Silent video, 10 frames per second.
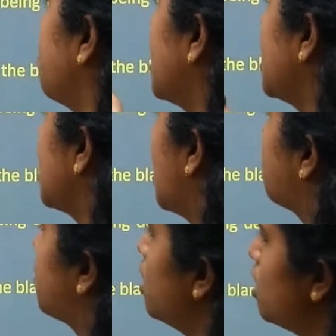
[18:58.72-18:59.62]
made
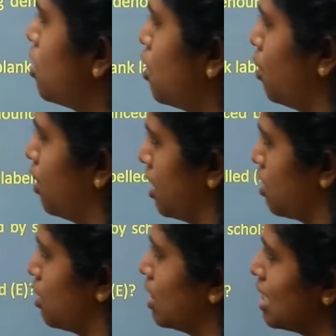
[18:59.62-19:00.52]
up the story.
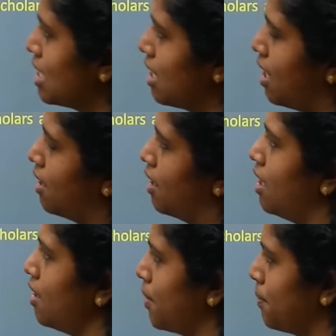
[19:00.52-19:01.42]
So these are
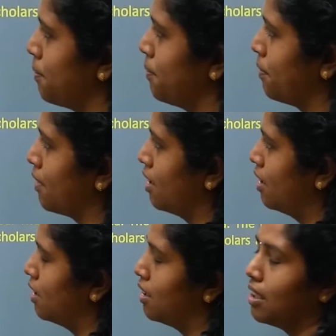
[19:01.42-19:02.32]

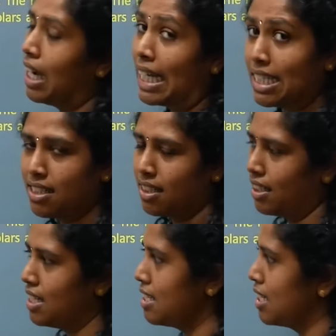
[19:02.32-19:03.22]
our idea.
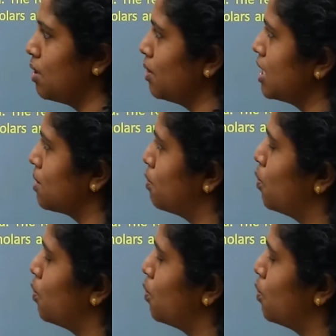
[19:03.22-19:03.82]
Yes, now let's move